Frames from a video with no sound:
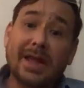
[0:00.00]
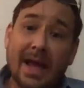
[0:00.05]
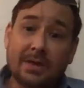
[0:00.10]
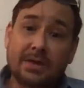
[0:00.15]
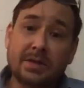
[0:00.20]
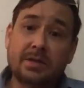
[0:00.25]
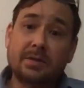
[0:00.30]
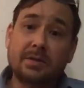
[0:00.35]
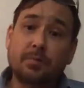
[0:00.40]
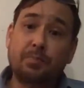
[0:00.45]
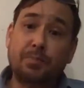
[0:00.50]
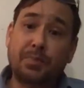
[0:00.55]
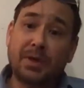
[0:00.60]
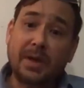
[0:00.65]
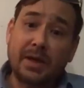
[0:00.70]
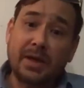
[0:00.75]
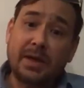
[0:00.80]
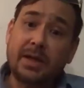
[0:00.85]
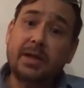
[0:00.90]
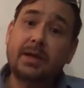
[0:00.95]
Let's
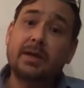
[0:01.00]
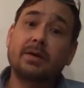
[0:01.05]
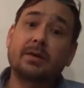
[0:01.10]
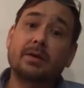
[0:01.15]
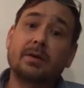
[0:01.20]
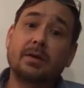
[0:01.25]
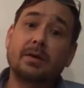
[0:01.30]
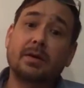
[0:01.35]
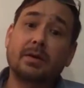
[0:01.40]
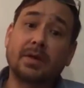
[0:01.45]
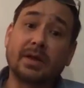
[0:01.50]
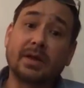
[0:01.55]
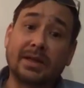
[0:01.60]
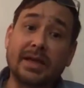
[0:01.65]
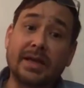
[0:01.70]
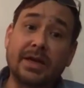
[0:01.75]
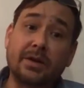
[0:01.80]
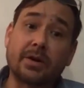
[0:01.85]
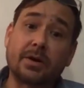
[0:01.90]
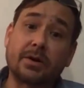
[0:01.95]
be
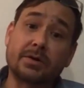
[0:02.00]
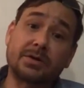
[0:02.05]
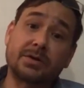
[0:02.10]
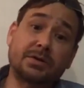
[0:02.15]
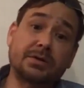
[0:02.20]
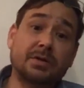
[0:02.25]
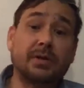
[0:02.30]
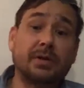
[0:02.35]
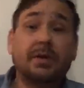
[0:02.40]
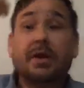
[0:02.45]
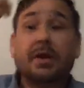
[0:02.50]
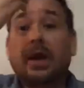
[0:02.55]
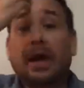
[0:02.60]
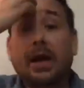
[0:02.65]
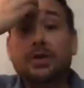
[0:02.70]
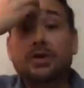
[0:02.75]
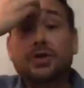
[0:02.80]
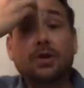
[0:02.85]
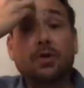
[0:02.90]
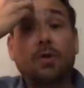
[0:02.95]
the leaders
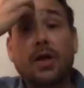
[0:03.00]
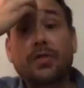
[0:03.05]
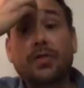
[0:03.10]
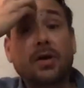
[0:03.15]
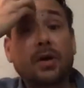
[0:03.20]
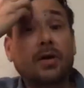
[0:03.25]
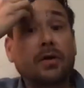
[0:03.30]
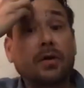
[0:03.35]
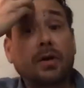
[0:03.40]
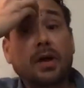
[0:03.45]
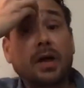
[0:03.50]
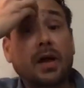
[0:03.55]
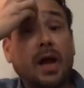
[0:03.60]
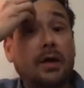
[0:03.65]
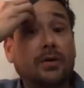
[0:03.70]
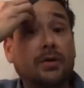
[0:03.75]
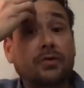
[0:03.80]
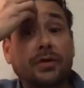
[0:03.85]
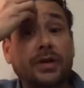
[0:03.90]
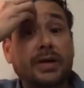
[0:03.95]
and show
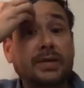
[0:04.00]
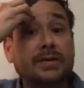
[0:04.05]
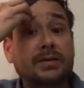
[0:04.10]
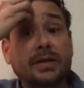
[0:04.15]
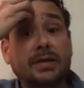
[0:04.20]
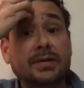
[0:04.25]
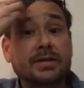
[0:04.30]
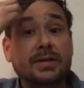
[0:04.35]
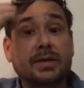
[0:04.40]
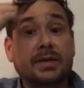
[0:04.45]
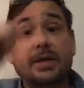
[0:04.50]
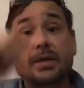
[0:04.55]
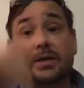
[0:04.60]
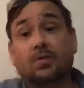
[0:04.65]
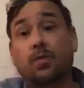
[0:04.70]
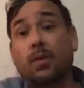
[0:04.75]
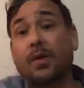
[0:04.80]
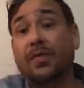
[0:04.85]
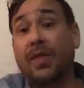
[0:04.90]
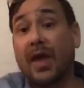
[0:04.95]
other countries and
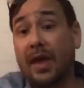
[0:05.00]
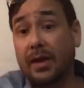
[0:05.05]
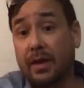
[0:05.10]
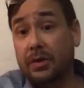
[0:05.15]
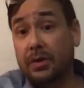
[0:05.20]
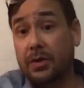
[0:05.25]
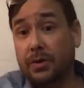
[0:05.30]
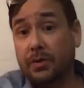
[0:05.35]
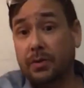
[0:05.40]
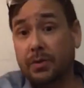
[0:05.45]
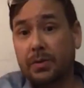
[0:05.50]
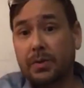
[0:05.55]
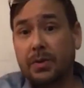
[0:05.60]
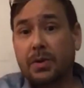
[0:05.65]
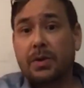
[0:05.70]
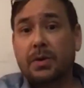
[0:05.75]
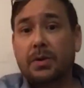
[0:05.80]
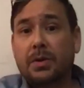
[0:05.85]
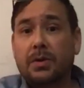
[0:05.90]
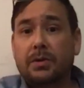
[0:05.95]
cities what they can
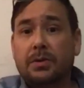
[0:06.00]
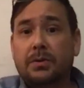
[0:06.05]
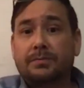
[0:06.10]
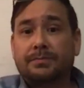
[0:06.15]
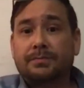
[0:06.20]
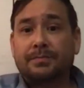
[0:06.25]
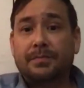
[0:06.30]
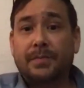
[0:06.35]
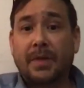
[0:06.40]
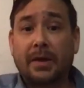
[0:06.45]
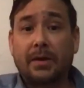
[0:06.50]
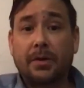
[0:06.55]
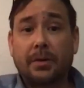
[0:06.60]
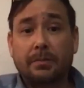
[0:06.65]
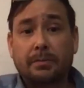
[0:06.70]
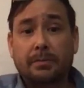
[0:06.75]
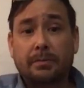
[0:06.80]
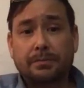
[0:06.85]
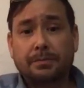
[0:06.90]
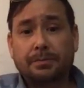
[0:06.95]
do. Thank
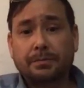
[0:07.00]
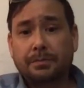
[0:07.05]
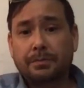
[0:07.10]
you.